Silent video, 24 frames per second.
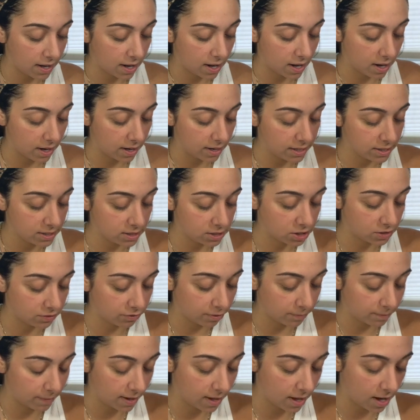eyes for
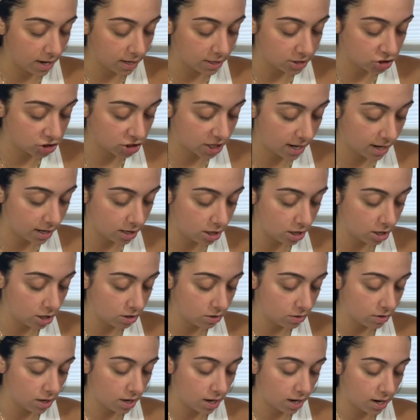my eyeshadow.